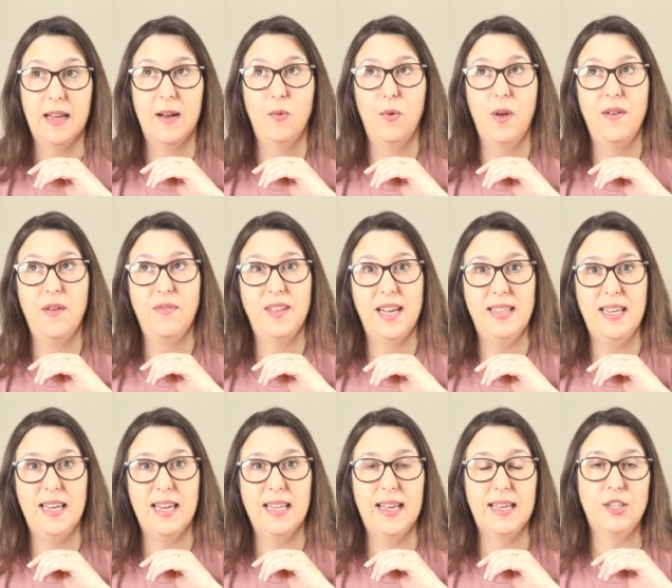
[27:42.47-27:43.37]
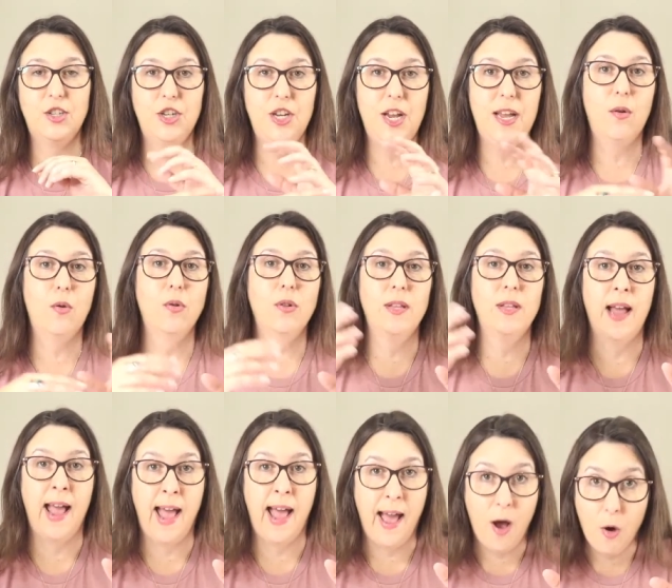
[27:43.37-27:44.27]
with the idea that she could
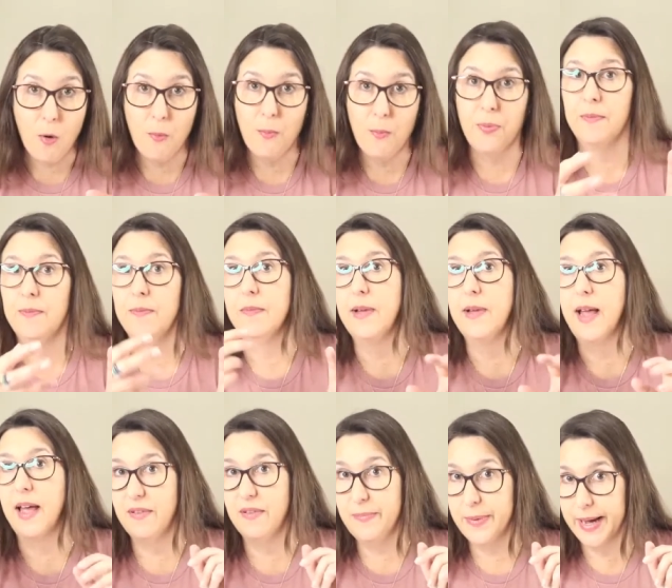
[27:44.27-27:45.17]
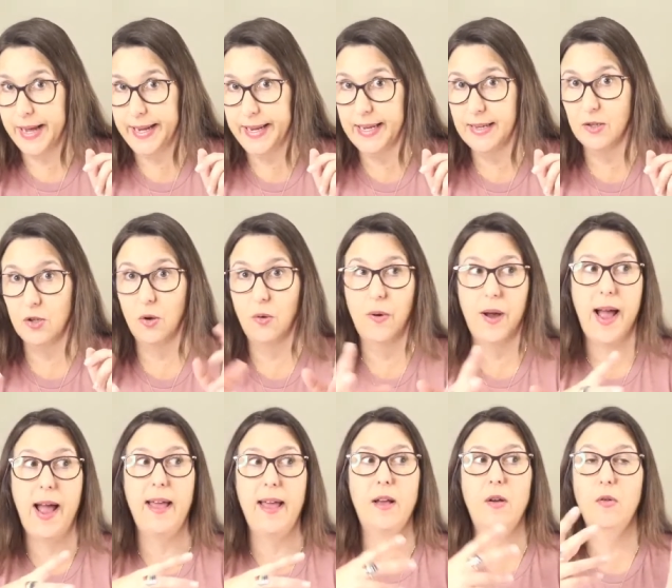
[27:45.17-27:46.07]
help everybody so
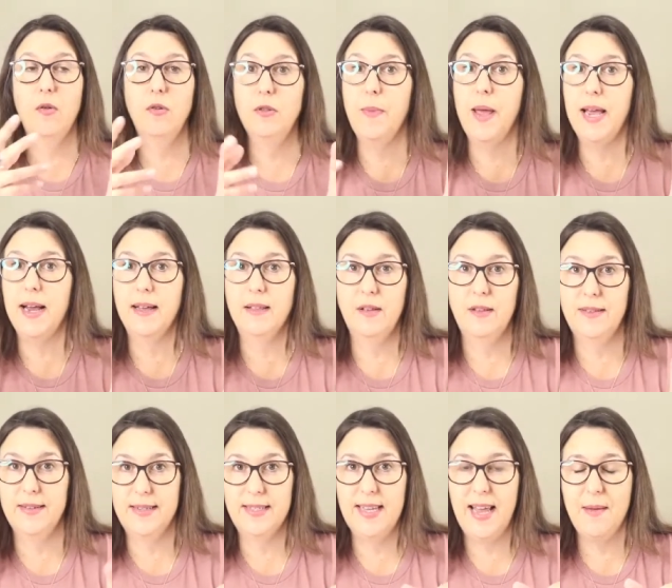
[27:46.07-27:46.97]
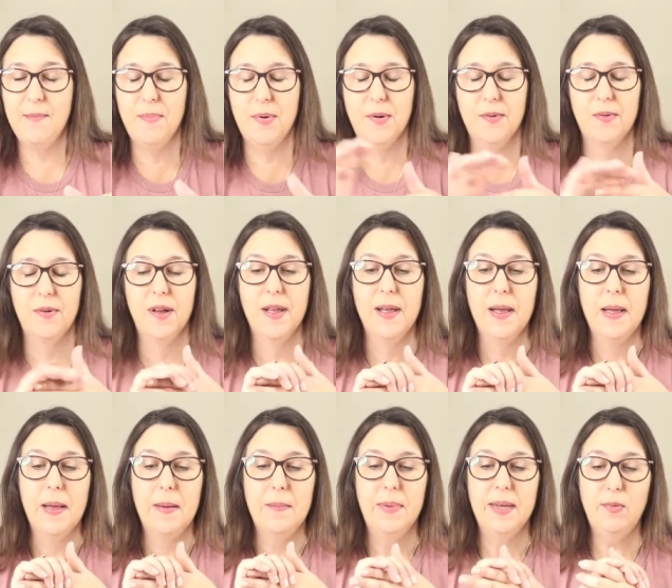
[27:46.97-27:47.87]
I could make another sample.
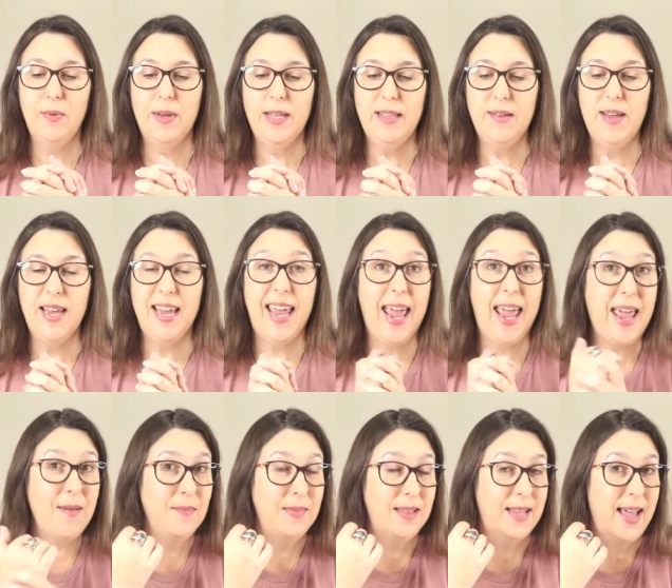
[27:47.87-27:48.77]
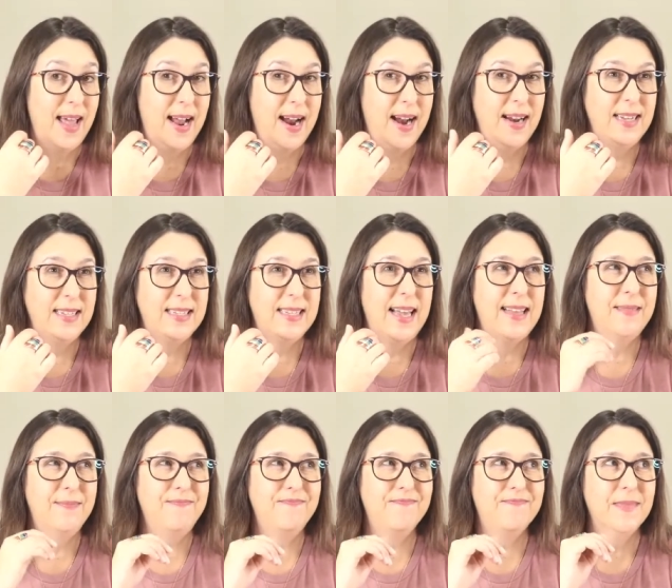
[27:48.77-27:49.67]
But when I came there, I
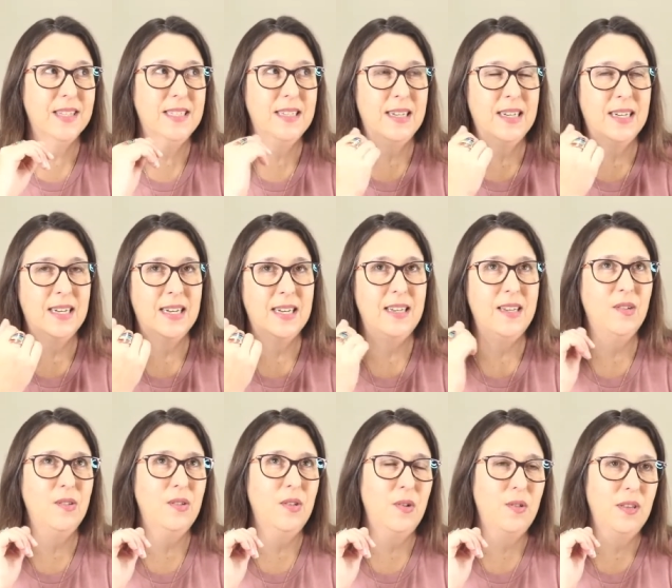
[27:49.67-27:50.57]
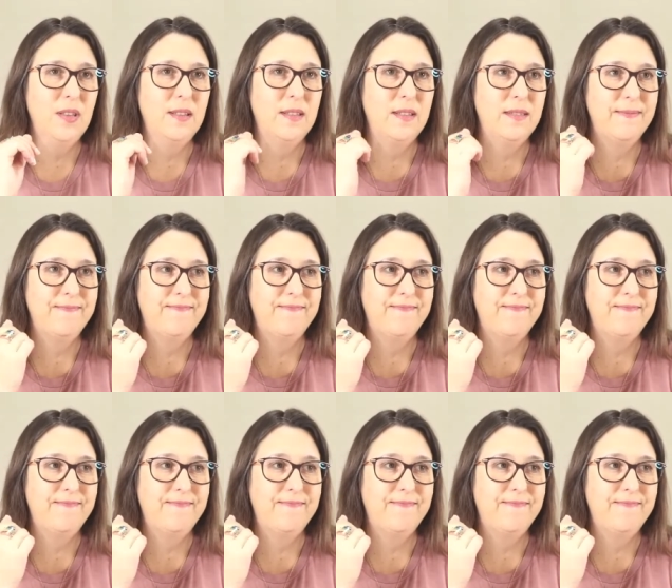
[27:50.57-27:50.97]
said, uh, you know,